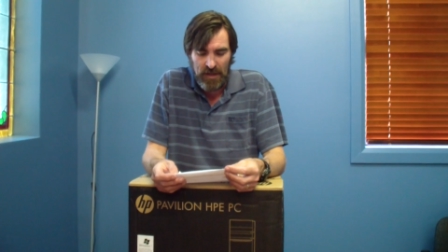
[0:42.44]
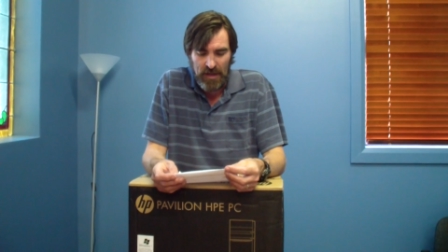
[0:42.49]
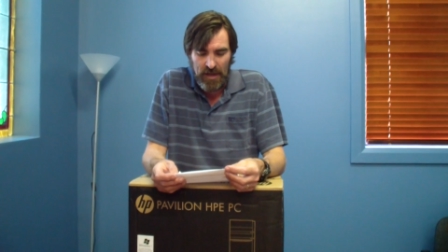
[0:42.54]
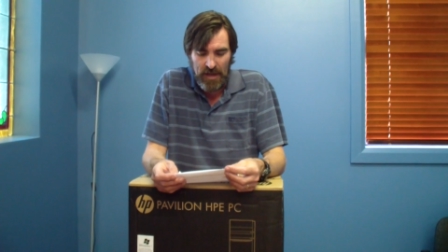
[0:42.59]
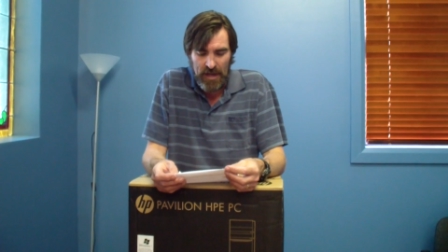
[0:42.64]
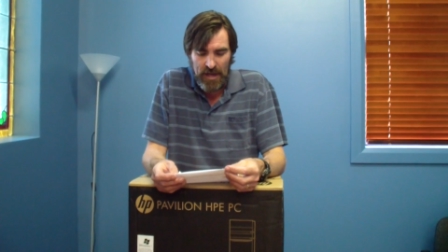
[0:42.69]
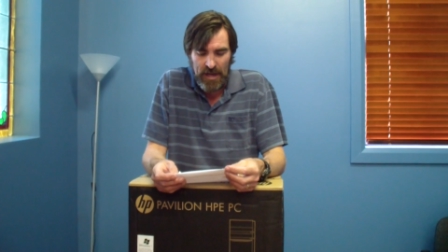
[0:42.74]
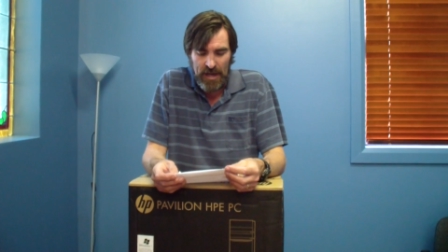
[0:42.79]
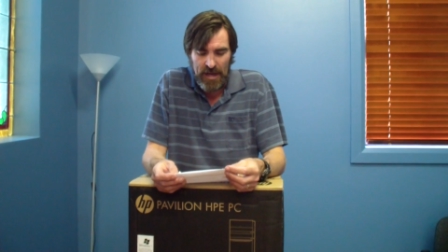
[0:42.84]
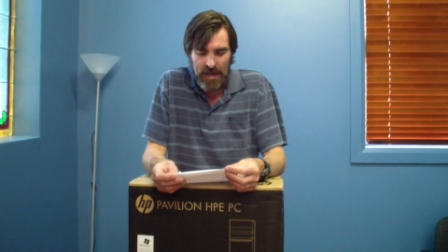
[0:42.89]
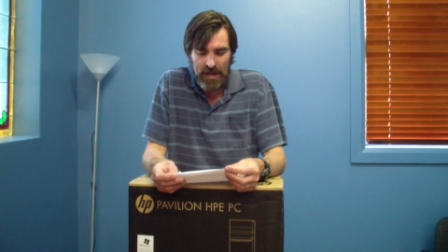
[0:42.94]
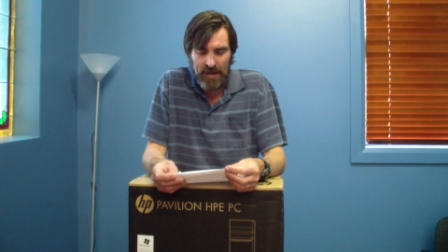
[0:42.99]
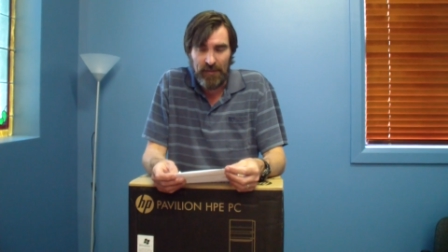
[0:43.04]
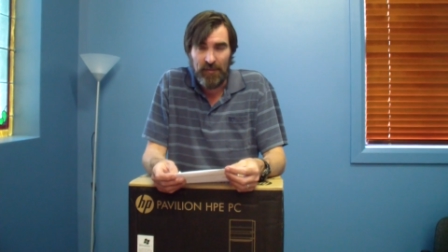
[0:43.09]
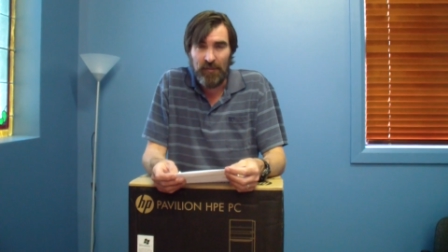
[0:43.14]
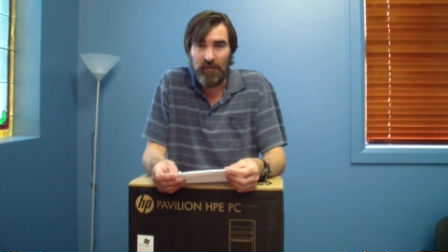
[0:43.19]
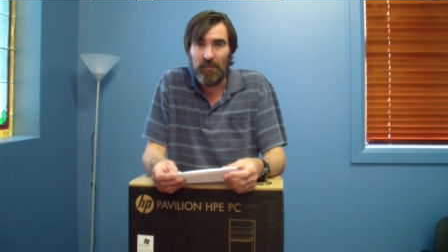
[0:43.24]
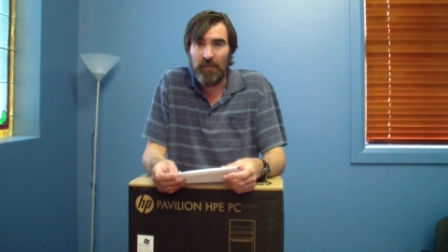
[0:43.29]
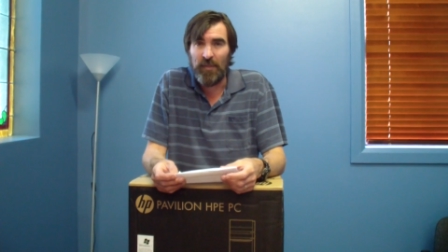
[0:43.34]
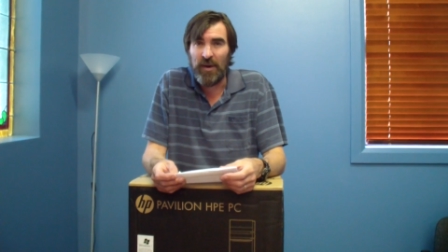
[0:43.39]

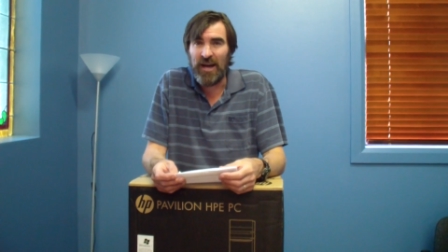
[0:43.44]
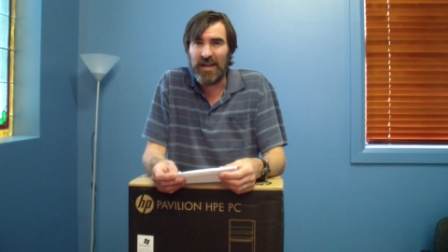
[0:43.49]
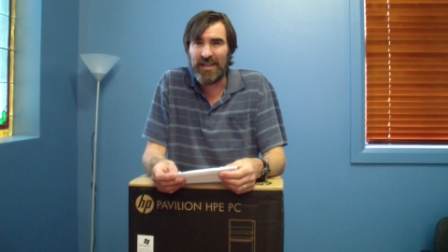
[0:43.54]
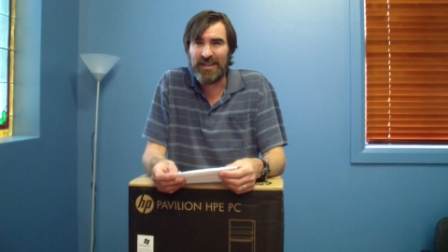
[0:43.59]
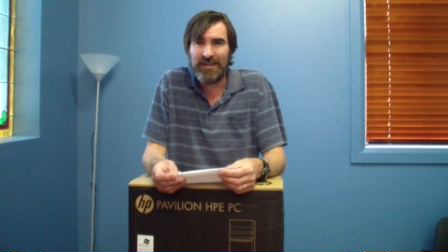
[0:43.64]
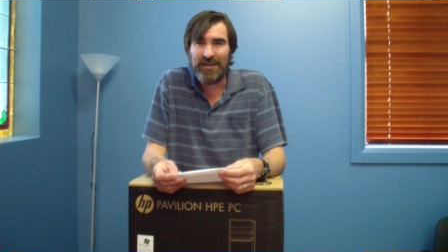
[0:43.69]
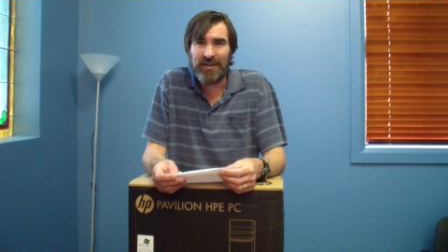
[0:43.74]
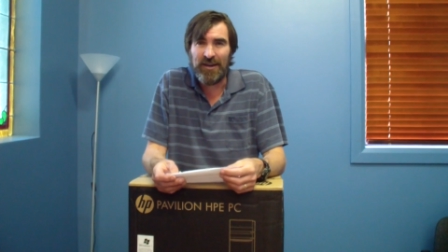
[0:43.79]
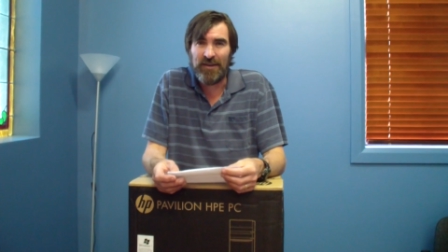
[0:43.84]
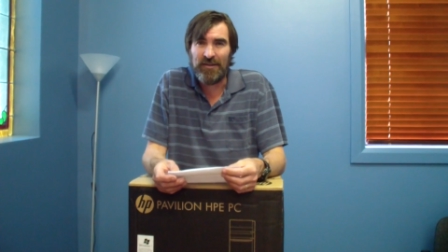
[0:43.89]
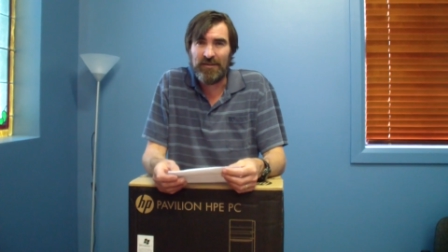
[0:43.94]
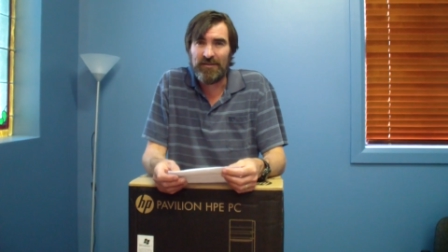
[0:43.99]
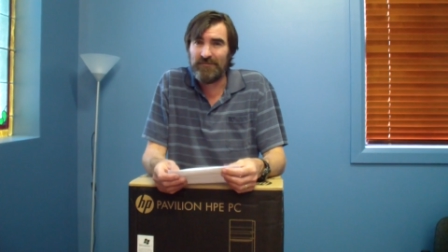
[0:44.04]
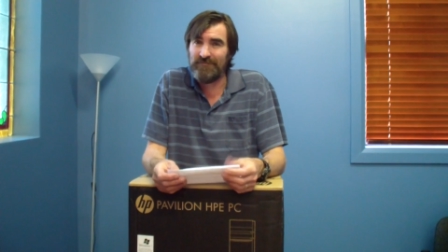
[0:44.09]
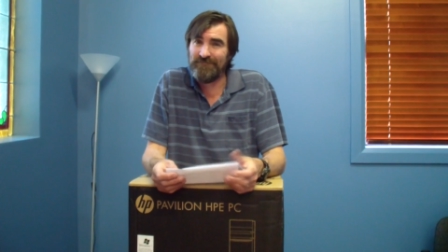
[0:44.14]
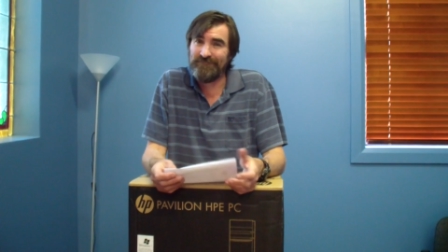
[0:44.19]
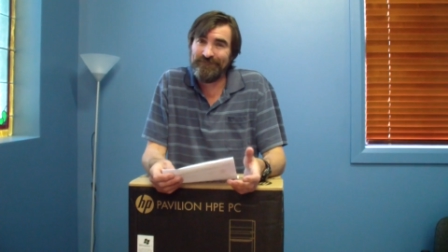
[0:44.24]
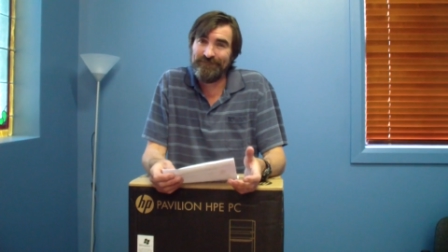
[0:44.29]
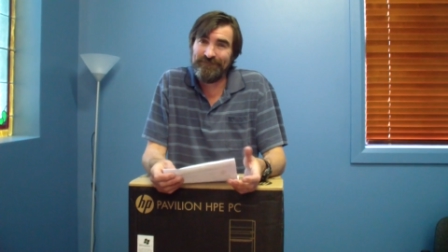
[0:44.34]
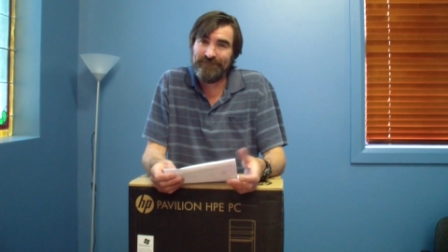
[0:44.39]
But you
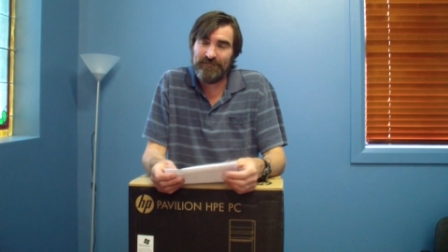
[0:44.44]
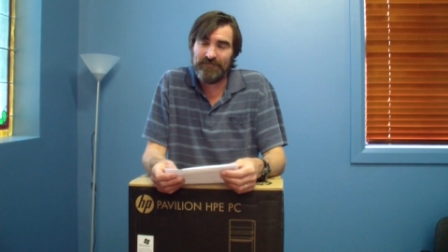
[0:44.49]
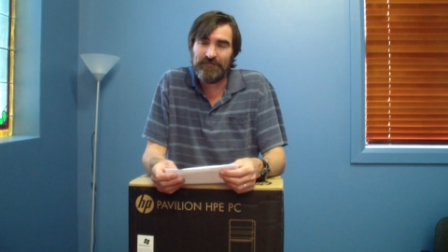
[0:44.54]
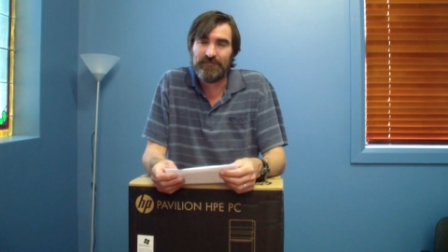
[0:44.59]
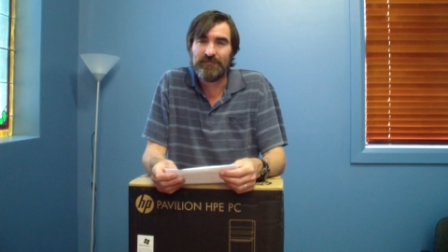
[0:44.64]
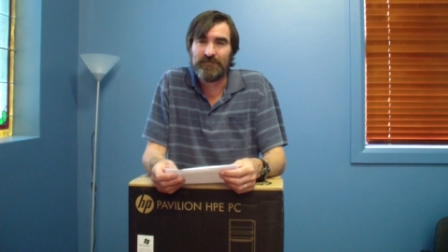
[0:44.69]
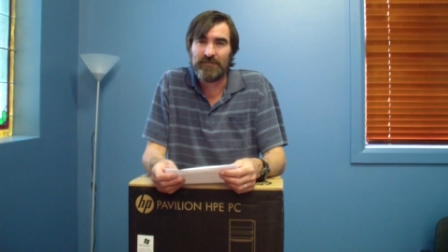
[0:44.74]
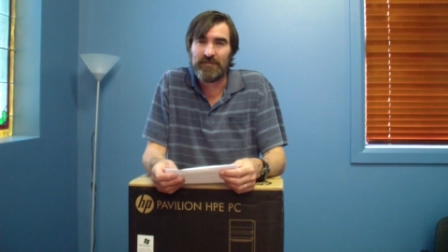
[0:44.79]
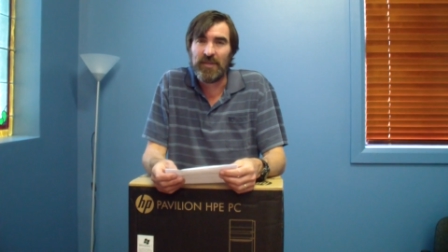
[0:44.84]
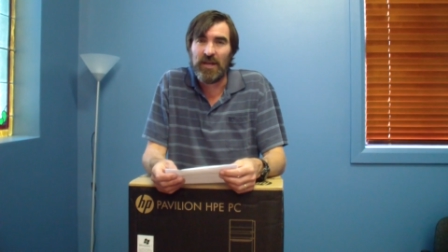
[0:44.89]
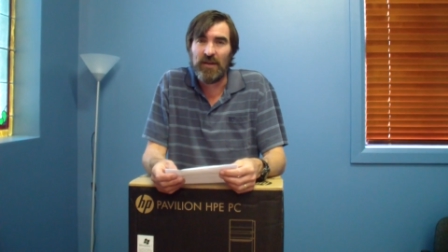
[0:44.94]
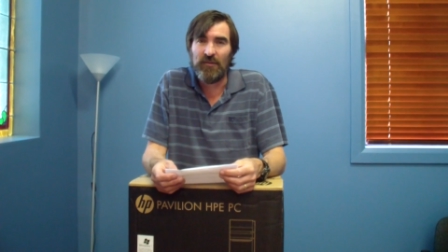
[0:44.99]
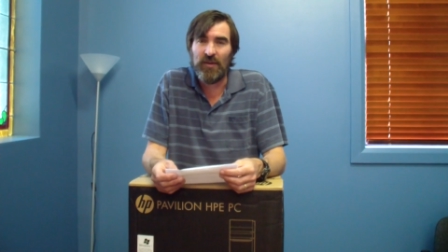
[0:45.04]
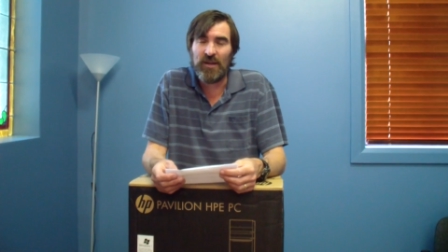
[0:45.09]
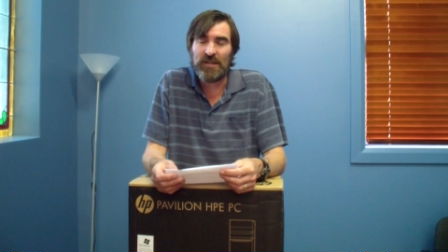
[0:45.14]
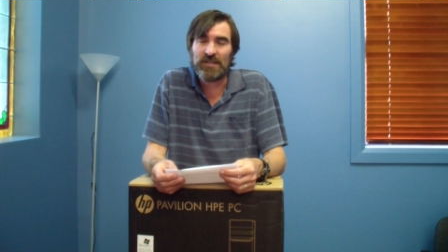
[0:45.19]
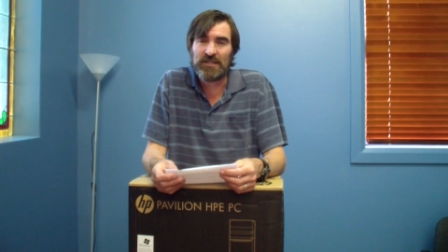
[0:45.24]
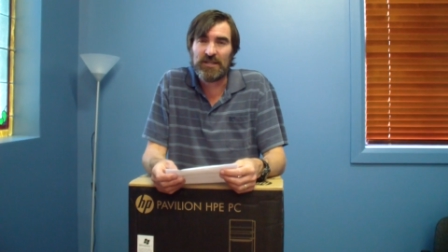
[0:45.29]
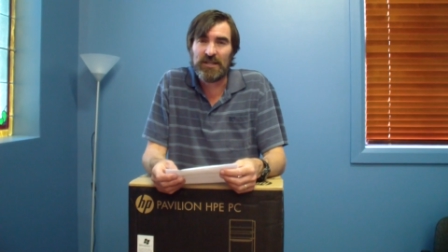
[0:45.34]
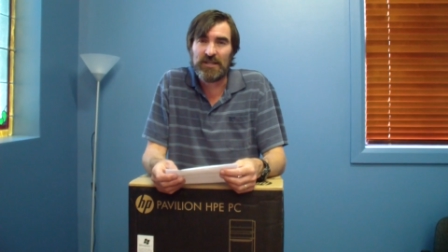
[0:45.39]
know,
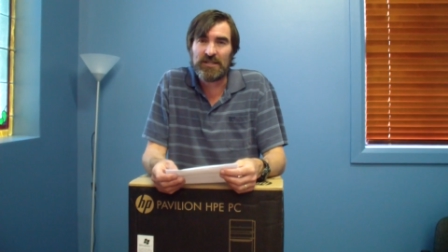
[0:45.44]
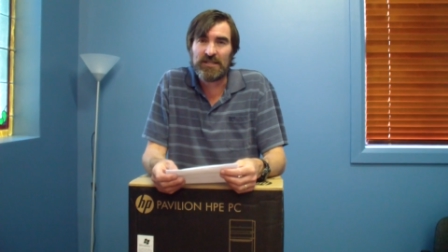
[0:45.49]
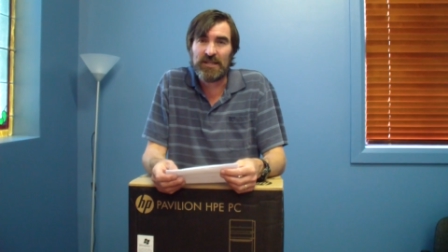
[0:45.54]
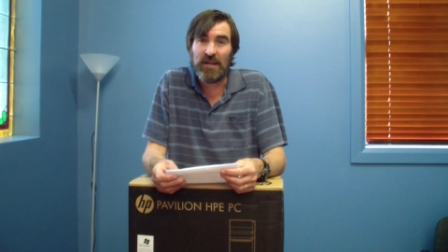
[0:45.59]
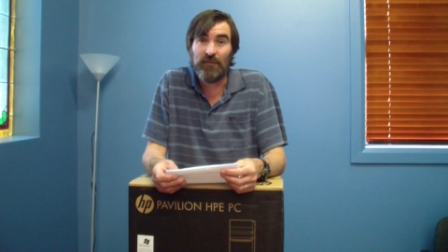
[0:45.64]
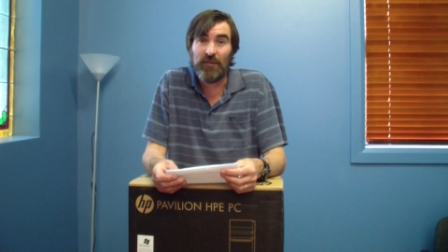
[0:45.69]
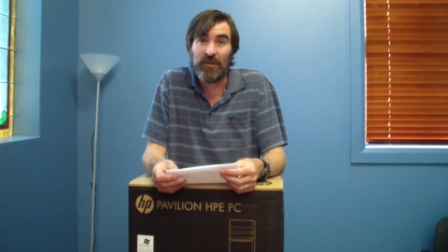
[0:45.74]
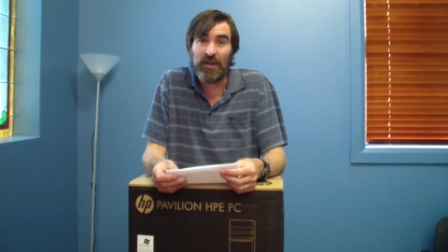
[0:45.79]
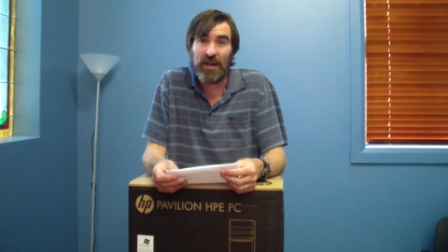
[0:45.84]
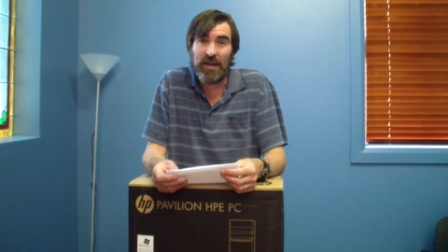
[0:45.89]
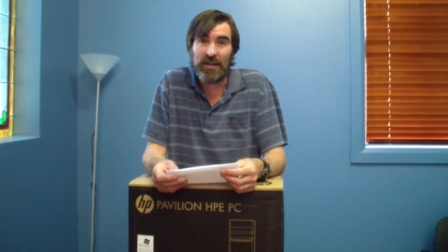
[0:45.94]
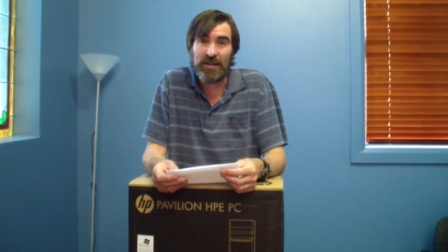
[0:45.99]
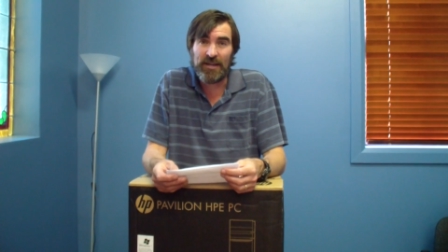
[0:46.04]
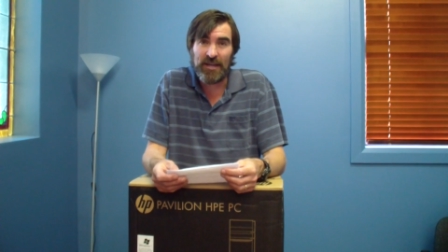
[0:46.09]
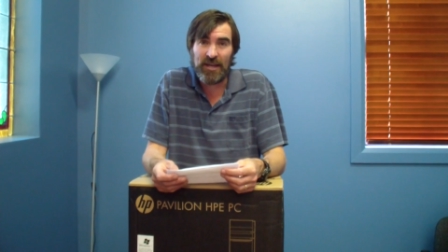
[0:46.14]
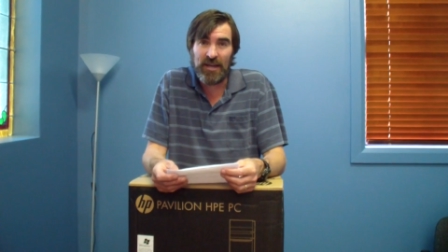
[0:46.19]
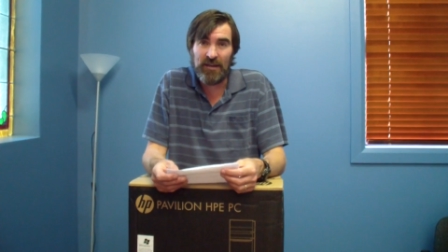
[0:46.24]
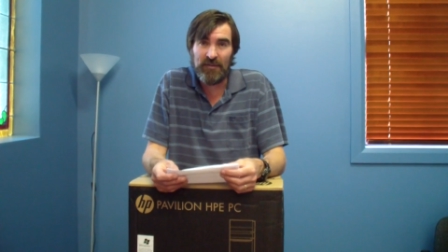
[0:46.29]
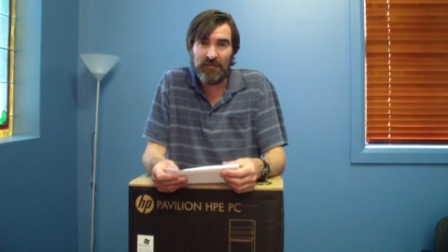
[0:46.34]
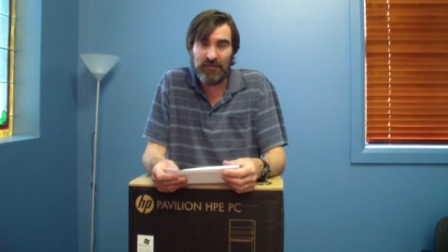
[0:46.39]
eventually something had to
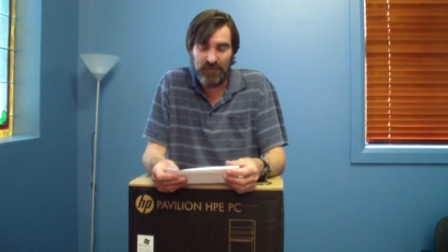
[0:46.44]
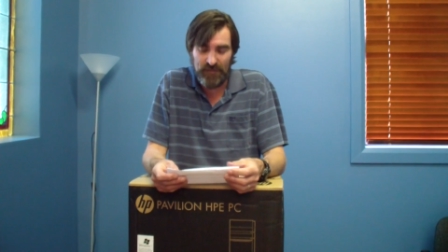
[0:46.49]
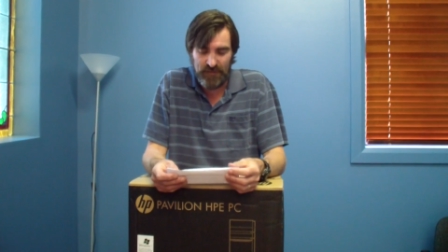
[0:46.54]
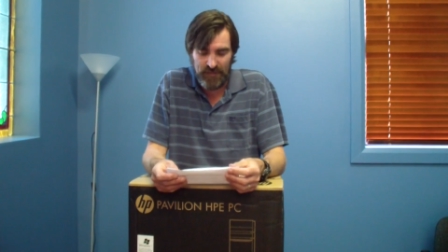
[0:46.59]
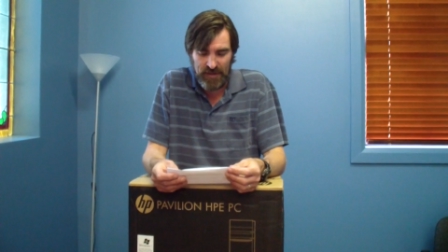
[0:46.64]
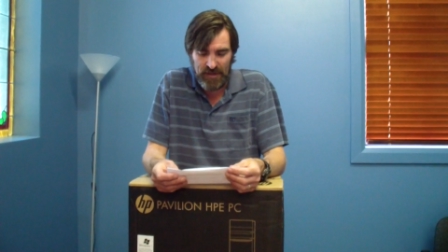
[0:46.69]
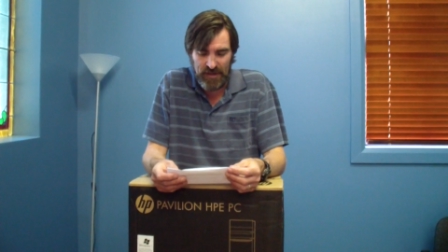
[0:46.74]
give